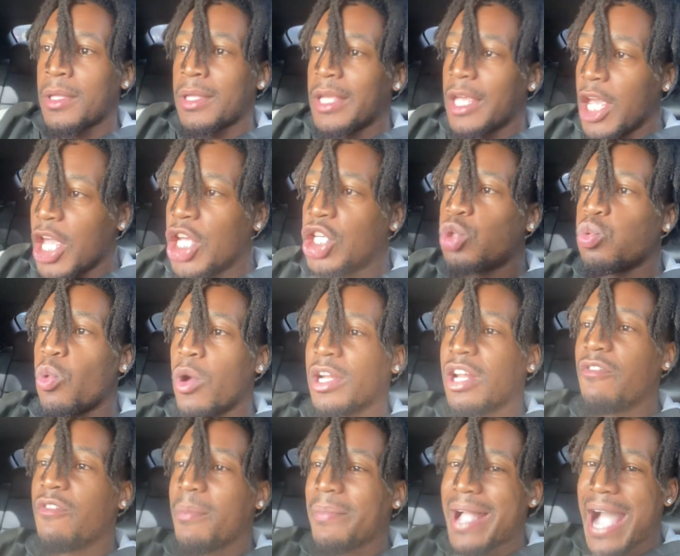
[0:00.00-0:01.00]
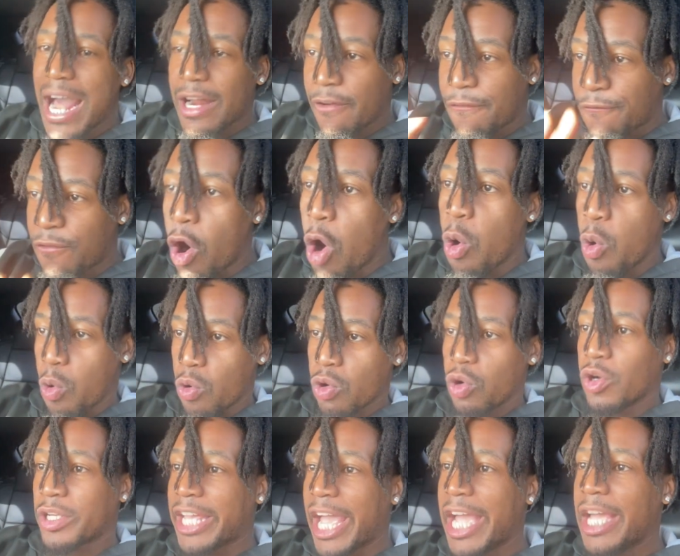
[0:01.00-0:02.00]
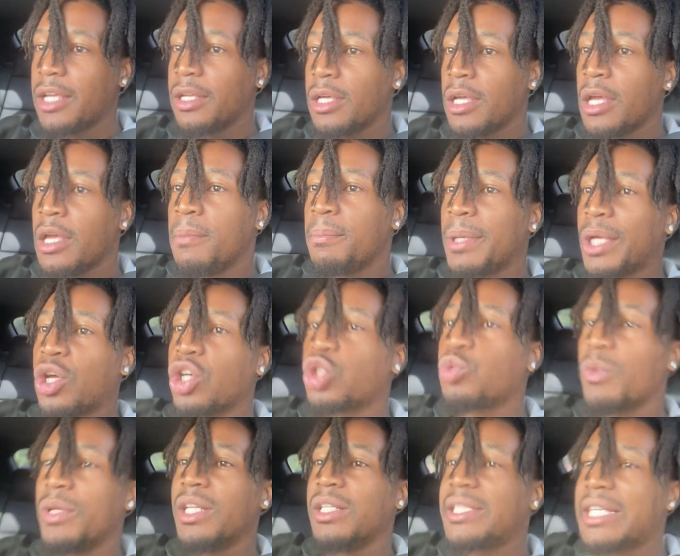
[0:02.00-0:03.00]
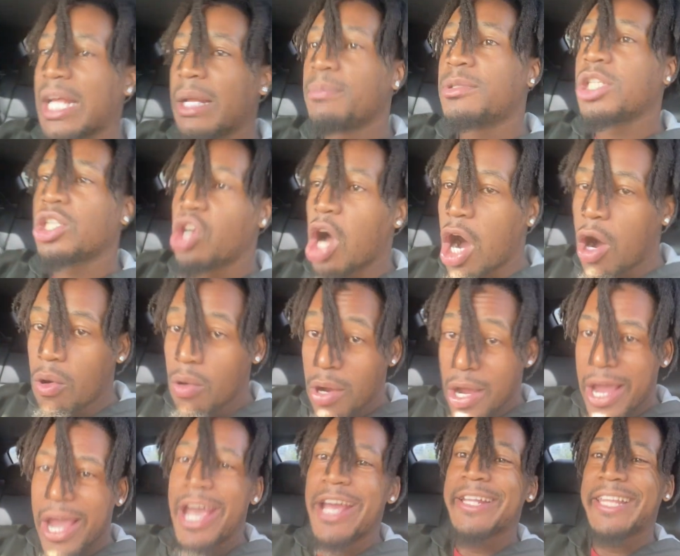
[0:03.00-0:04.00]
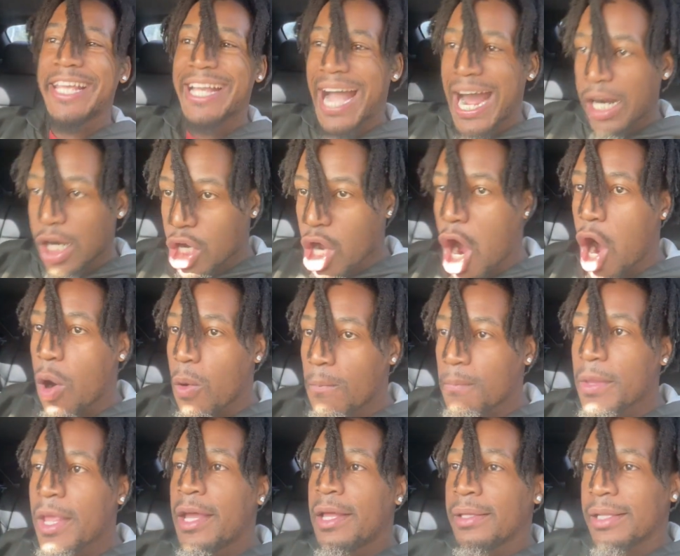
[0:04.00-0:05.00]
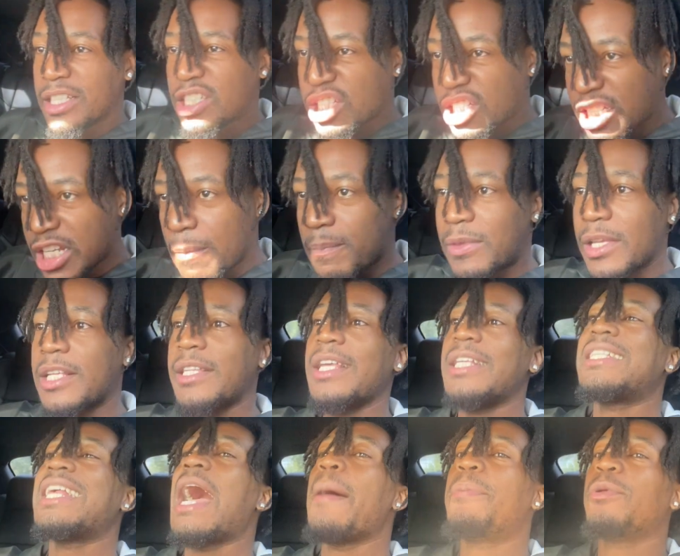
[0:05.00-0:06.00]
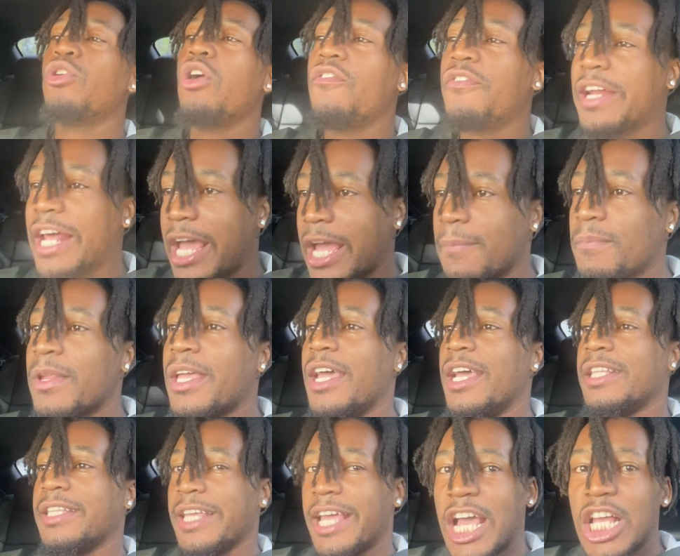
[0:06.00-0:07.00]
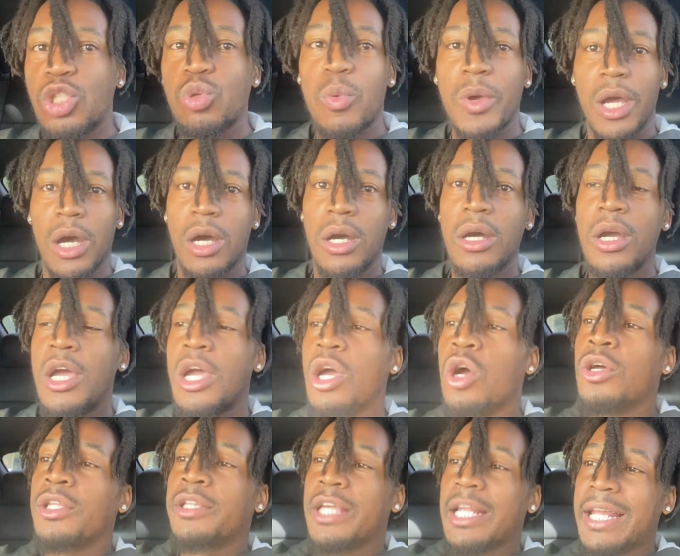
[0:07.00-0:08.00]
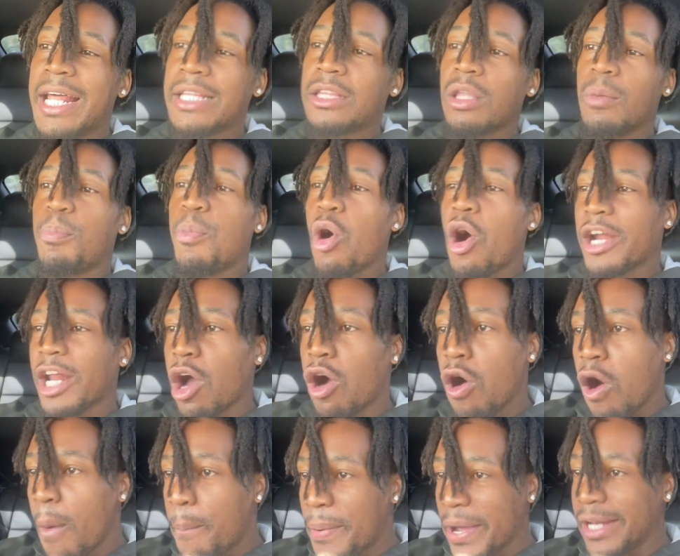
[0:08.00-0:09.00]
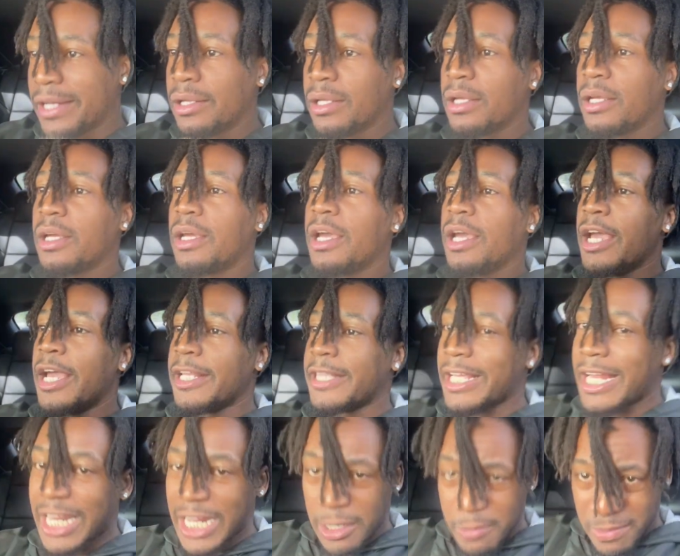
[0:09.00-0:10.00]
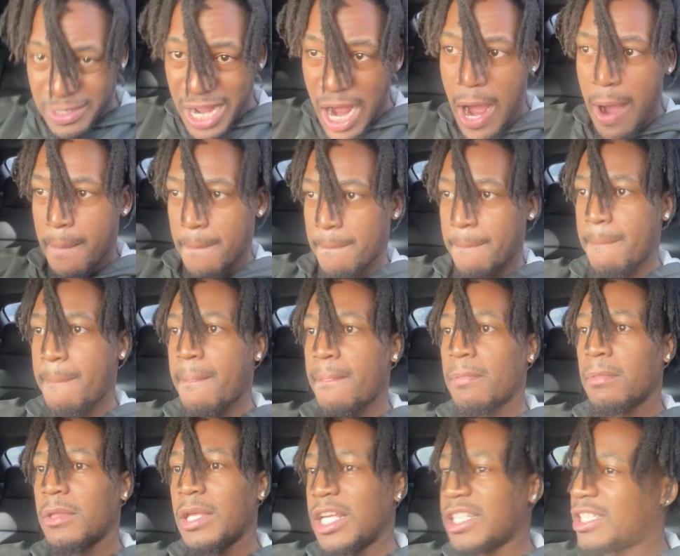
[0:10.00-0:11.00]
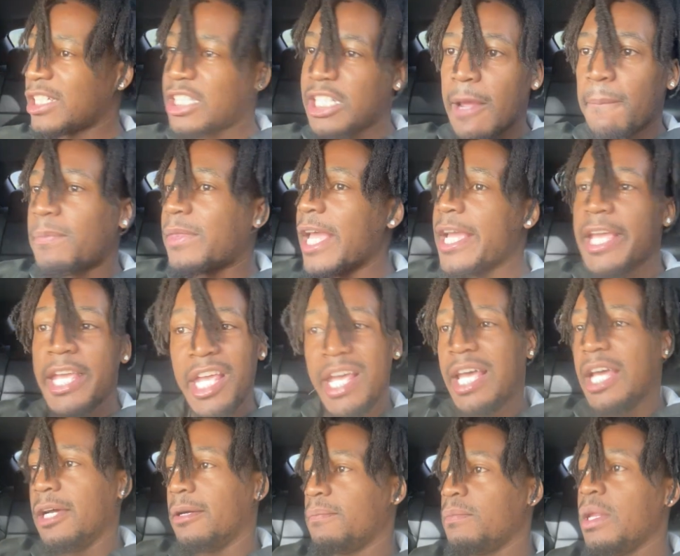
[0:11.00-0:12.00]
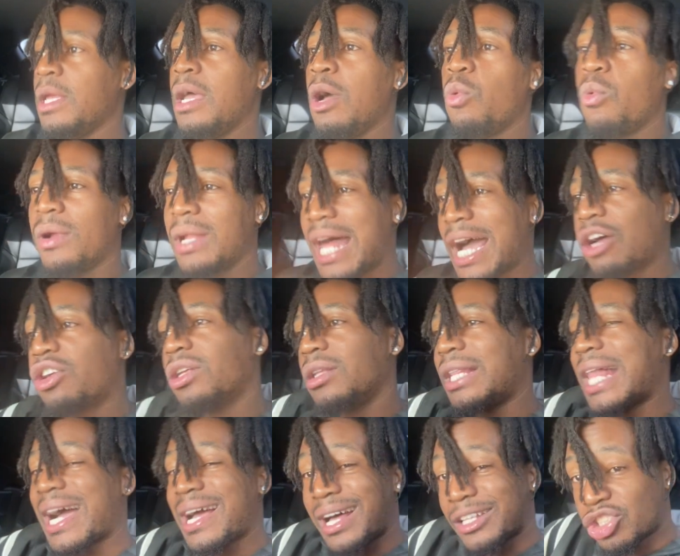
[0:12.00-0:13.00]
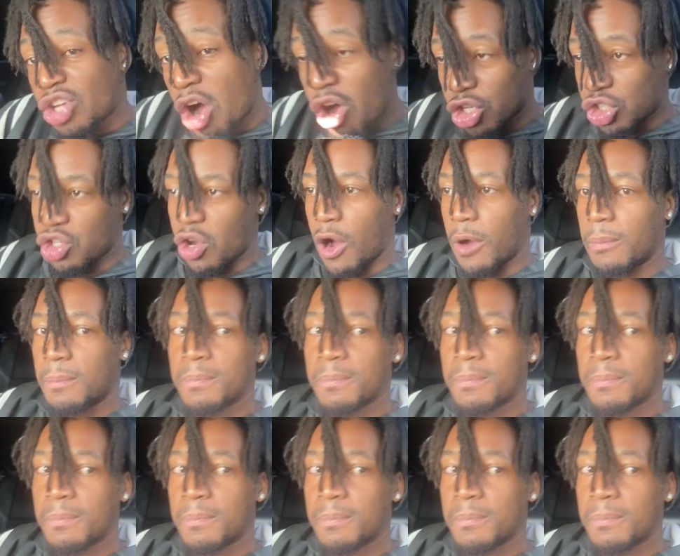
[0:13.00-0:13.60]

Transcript: Each one of them got a phone, okay? Because when tell them to go, and they gotta go. That's the same thing that's happened over there in Israel. They let the border open and they let them come. It's the same thing here. Like, like I told y'all,